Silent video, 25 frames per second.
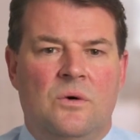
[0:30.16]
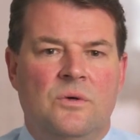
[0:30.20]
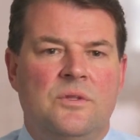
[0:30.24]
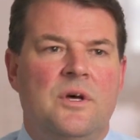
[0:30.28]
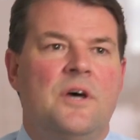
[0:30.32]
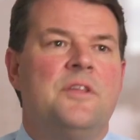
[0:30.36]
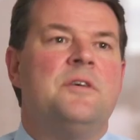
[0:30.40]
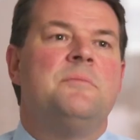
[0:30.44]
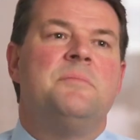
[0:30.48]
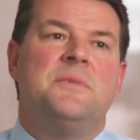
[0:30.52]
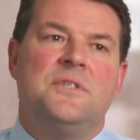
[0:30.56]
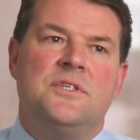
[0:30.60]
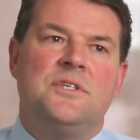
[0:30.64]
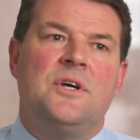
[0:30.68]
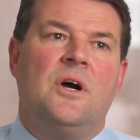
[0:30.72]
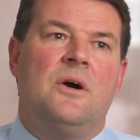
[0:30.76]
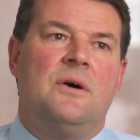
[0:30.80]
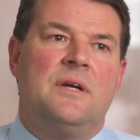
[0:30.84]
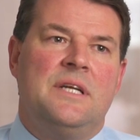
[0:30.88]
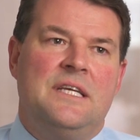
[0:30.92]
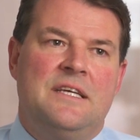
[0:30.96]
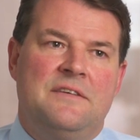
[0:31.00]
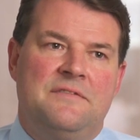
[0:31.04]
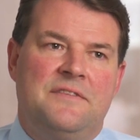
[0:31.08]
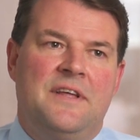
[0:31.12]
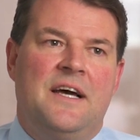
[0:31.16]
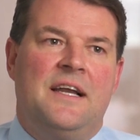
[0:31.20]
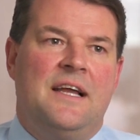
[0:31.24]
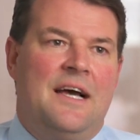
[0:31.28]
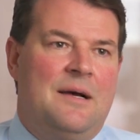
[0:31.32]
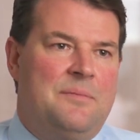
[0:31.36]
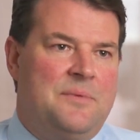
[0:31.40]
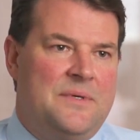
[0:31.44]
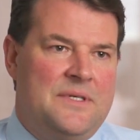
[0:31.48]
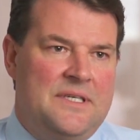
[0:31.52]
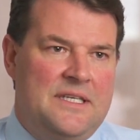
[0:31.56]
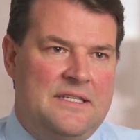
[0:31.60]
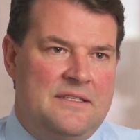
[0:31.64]
although the majority of that
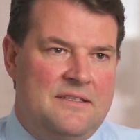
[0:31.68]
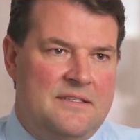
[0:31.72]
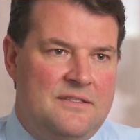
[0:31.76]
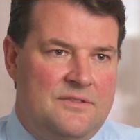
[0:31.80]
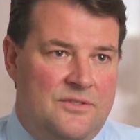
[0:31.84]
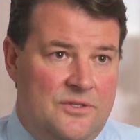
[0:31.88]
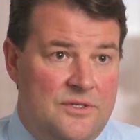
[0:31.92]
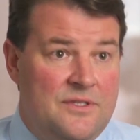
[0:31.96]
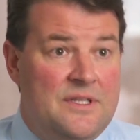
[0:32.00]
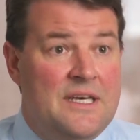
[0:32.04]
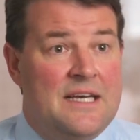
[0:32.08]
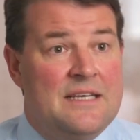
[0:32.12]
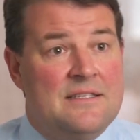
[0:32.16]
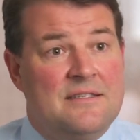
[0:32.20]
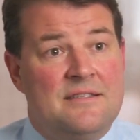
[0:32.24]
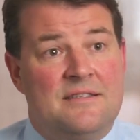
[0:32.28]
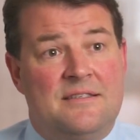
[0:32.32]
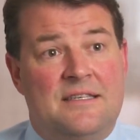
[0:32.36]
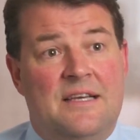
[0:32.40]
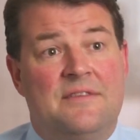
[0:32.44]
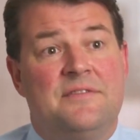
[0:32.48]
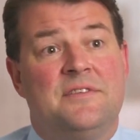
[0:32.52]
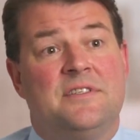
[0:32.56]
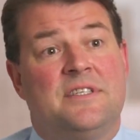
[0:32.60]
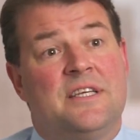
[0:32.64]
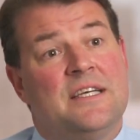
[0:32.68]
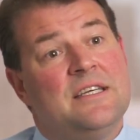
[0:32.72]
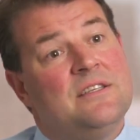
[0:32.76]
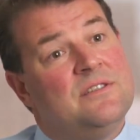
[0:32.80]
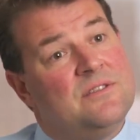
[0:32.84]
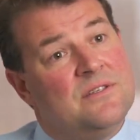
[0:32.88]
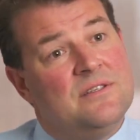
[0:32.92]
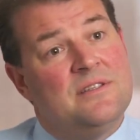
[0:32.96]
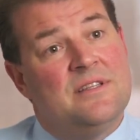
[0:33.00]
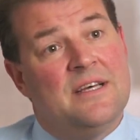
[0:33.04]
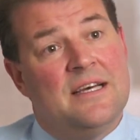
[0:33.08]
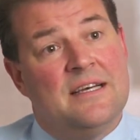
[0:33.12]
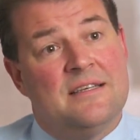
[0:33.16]
happened in 2017,
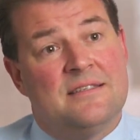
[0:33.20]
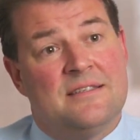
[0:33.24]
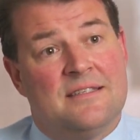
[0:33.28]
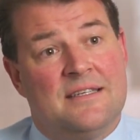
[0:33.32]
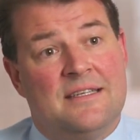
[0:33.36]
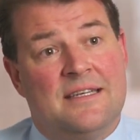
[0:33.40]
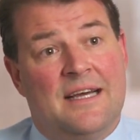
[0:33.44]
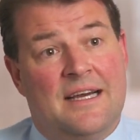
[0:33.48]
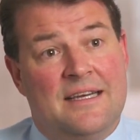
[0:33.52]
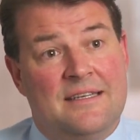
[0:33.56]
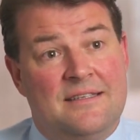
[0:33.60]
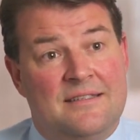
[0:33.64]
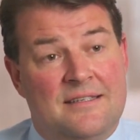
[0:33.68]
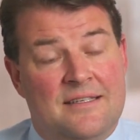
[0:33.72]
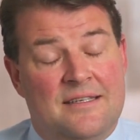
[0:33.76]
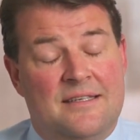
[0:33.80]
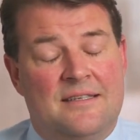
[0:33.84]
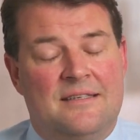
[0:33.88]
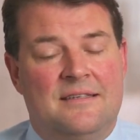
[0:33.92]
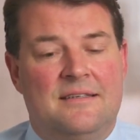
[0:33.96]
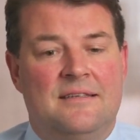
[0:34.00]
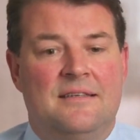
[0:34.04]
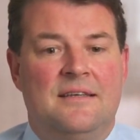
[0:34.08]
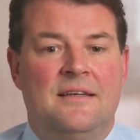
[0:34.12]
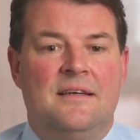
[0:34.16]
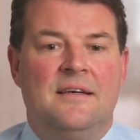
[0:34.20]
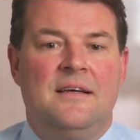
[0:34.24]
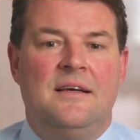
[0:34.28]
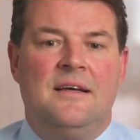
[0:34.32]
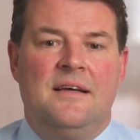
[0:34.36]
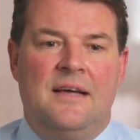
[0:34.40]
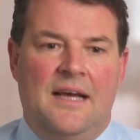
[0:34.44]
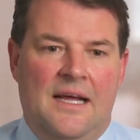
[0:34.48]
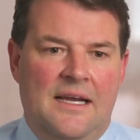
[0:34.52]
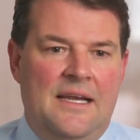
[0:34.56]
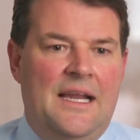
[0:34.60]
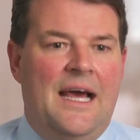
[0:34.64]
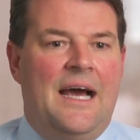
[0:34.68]
2018.
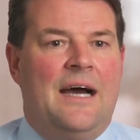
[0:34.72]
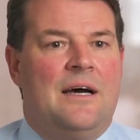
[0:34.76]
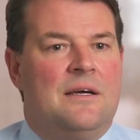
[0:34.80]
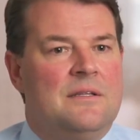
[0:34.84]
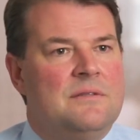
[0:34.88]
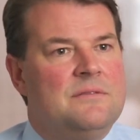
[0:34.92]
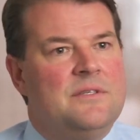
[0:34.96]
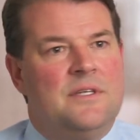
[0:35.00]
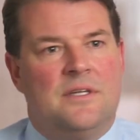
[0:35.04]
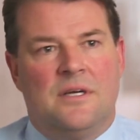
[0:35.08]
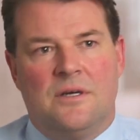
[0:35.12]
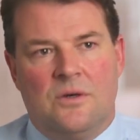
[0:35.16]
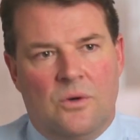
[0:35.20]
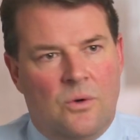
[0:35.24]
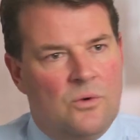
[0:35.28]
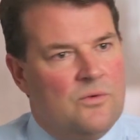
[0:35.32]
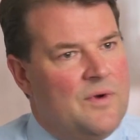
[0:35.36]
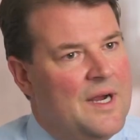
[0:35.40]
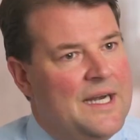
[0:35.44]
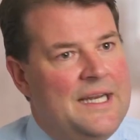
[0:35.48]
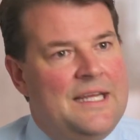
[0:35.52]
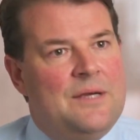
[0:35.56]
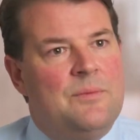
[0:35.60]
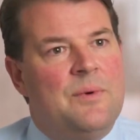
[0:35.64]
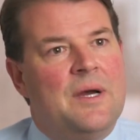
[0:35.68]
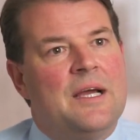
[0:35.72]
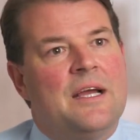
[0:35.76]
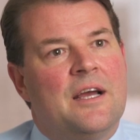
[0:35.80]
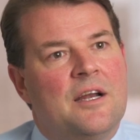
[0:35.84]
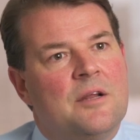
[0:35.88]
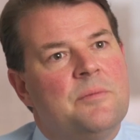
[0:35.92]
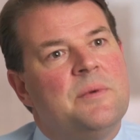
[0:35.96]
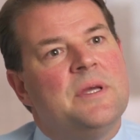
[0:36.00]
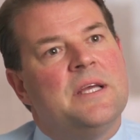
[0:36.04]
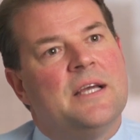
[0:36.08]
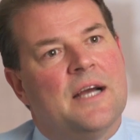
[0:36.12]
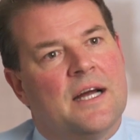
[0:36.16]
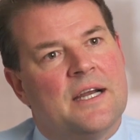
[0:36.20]
And now, you know, already we're going
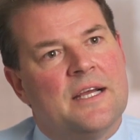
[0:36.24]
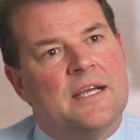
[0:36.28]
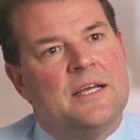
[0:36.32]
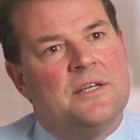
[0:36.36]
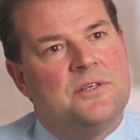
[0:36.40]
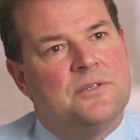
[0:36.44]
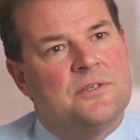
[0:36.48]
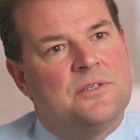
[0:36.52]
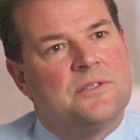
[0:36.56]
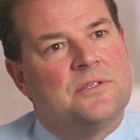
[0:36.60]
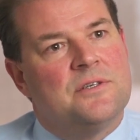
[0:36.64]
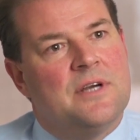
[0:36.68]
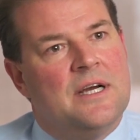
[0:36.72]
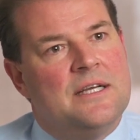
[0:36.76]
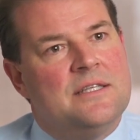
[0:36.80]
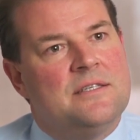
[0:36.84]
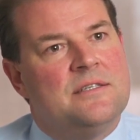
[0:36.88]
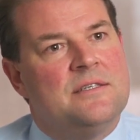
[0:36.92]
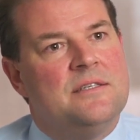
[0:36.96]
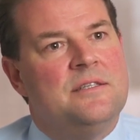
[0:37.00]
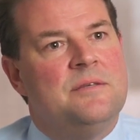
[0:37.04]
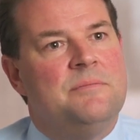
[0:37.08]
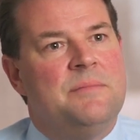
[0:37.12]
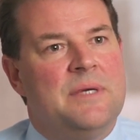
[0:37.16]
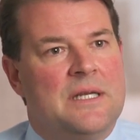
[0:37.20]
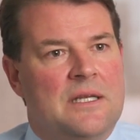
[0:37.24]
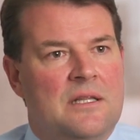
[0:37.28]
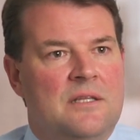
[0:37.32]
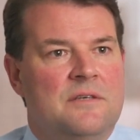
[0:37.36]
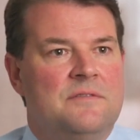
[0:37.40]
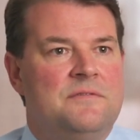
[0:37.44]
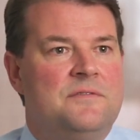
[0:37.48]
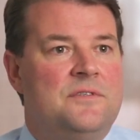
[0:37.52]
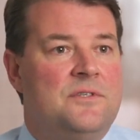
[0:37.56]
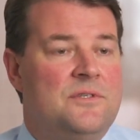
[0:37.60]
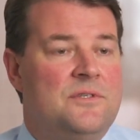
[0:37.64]
to be cutting interest rates in the middle of